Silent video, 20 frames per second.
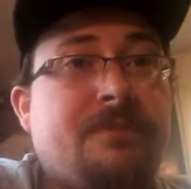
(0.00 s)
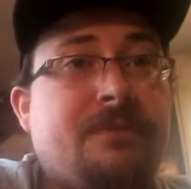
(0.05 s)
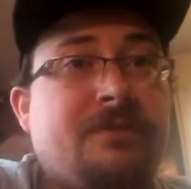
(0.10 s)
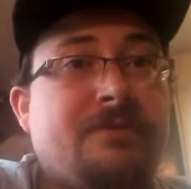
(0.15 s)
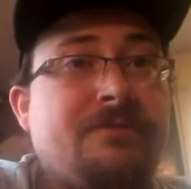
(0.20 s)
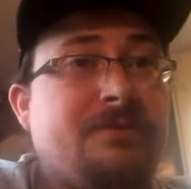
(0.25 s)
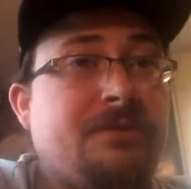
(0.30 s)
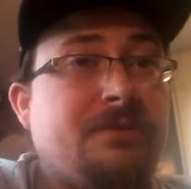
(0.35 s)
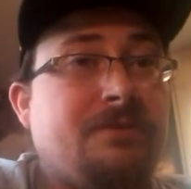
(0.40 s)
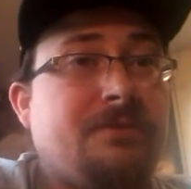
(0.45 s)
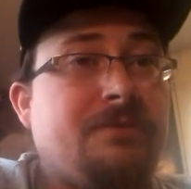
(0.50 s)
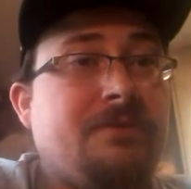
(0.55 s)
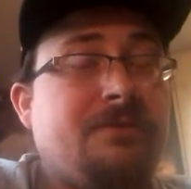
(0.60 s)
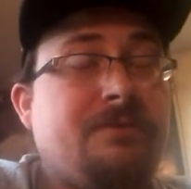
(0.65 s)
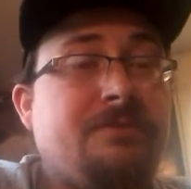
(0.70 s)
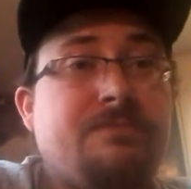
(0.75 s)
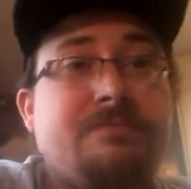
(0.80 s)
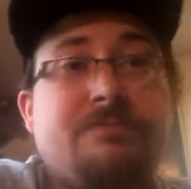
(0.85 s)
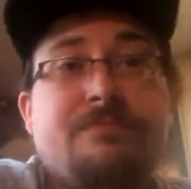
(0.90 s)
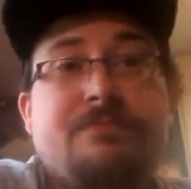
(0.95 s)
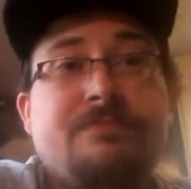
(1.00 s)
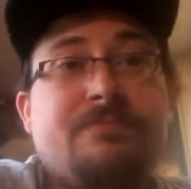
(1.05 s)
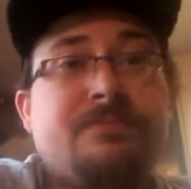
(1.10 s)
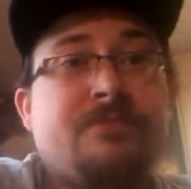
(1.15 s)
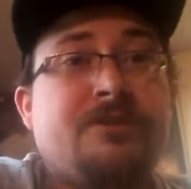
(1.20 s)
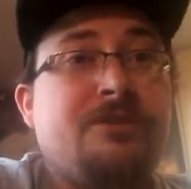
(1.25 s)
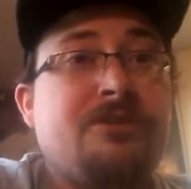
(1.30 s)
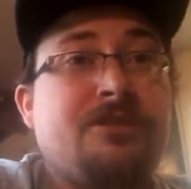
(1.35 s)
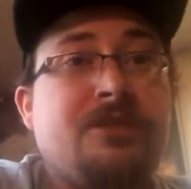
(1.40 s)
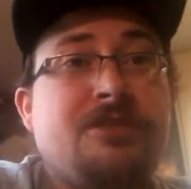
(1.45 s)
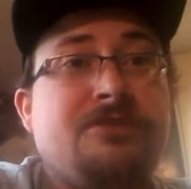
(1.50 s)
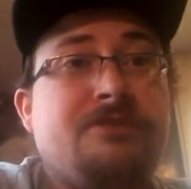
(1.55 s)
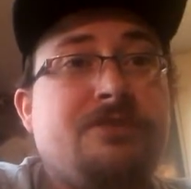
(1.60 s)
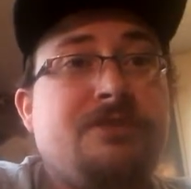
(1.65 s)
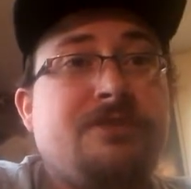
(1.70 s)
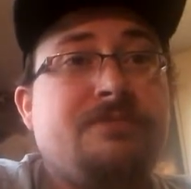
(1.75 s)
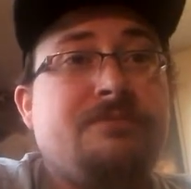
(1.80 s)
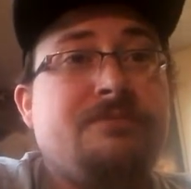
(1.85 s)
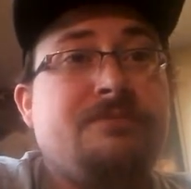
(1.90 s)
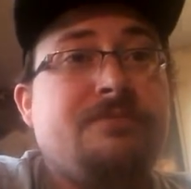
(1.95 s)
So,
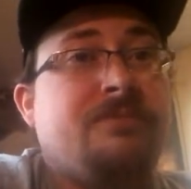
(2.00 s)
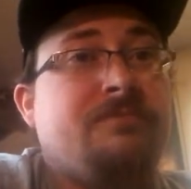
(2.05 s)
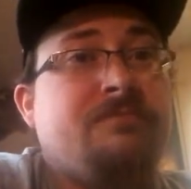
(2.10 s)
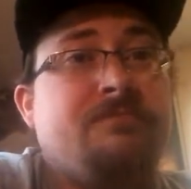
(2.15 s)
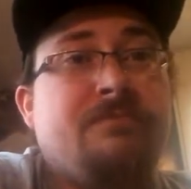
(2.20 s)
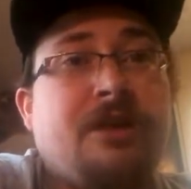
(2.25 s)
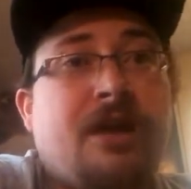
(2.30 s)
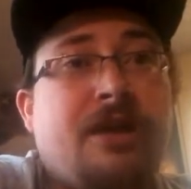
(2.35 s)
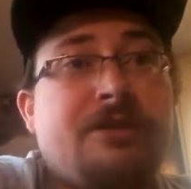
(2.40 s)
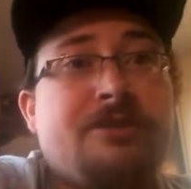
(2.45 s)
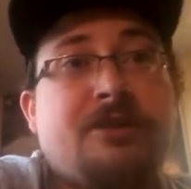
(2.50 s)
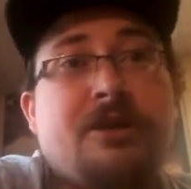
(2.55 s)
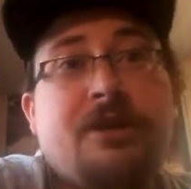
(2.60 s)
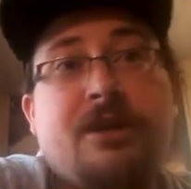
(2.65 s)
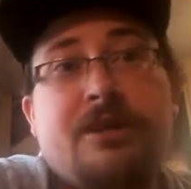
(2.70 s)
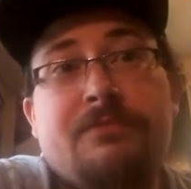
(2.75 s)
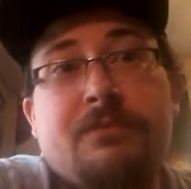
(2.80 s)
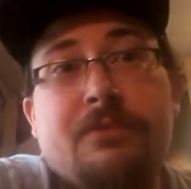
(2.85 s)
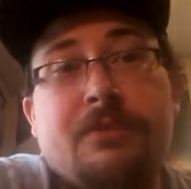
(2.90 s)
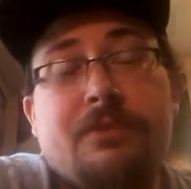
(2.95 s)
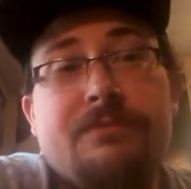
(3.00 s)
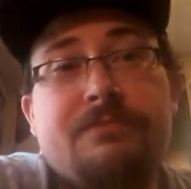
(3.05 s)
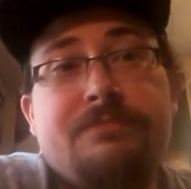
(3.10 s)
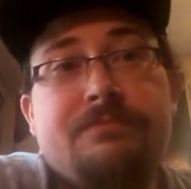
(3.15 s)
suggesting God's a carnivore.